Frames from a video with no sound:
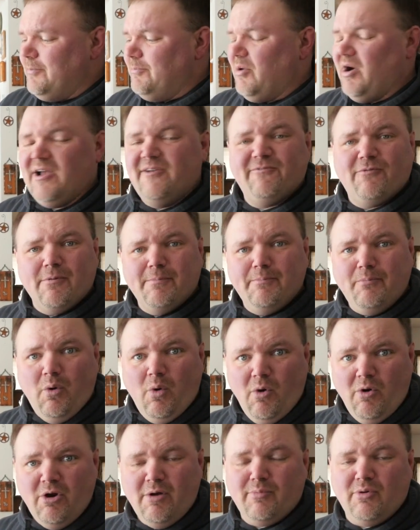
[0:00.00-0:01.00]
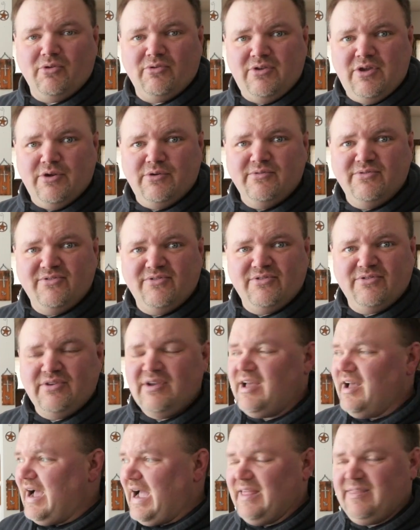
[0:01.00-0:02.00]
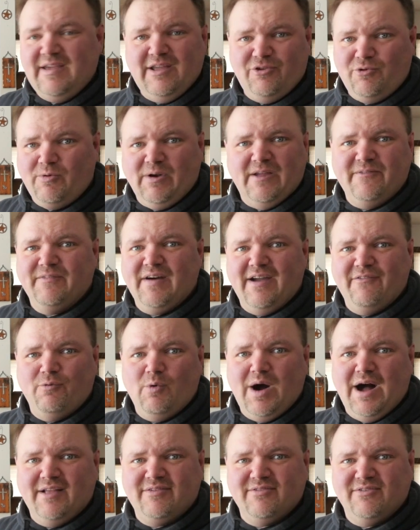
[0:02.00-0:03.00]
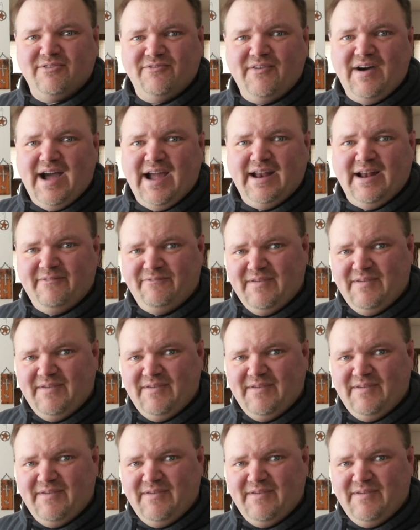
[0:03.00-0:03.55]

But for portable use, I think 25 watts is fine.